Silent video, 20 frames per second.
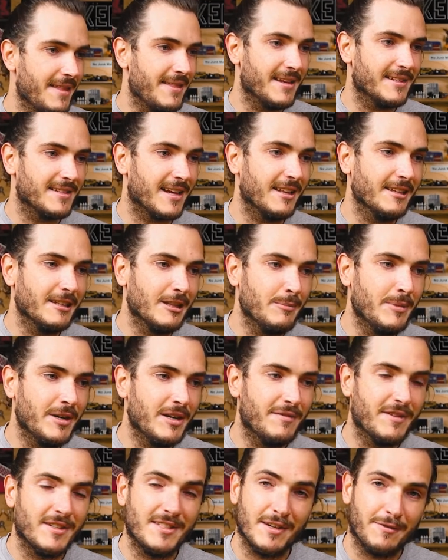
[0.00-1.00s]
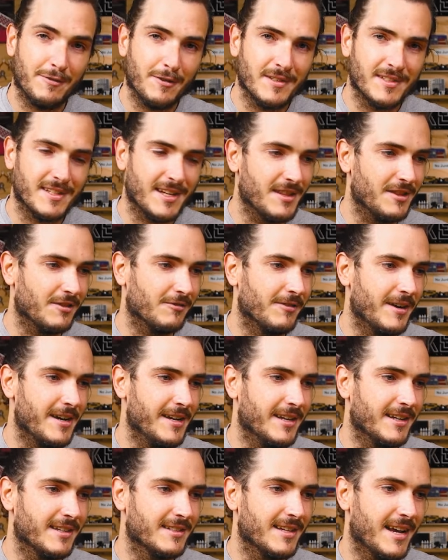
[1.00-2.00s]
There's a little bit of a difference in the
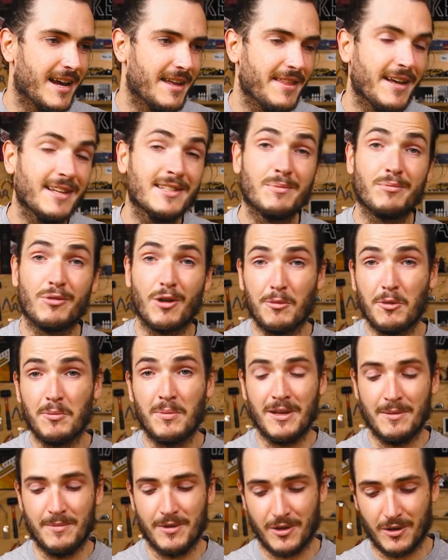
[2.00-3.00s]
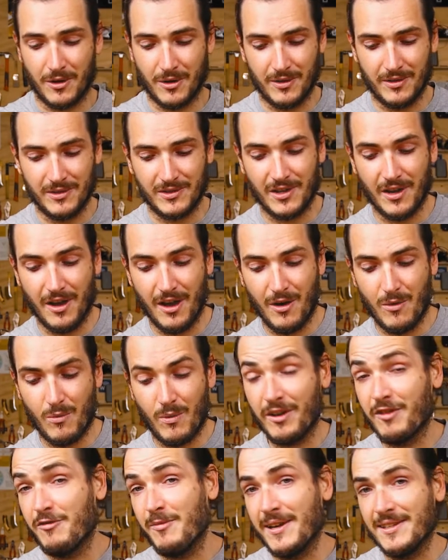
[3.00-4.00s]
readings, and that's probably because
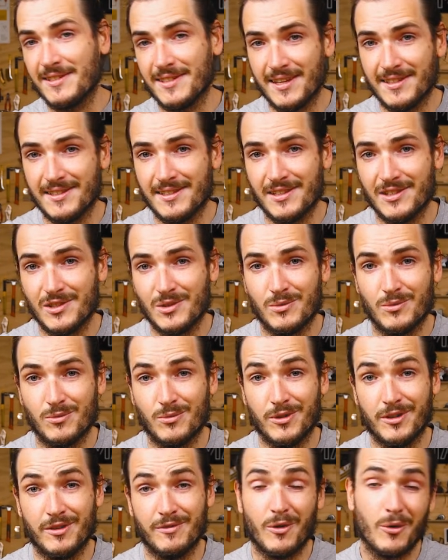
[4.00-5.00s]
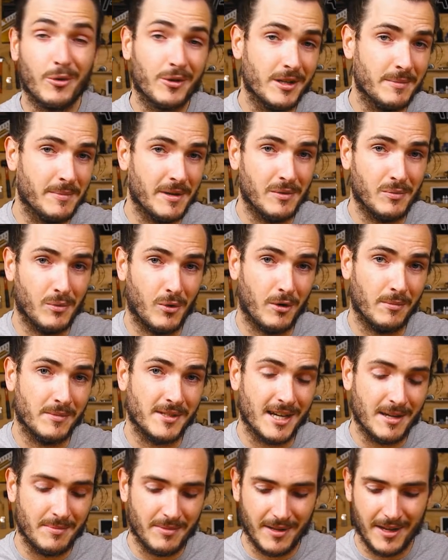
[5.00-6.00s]
one of my sensors would have already been
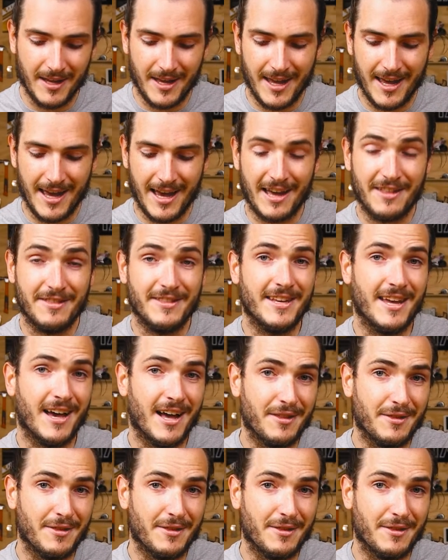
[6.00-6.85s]
warmed up and the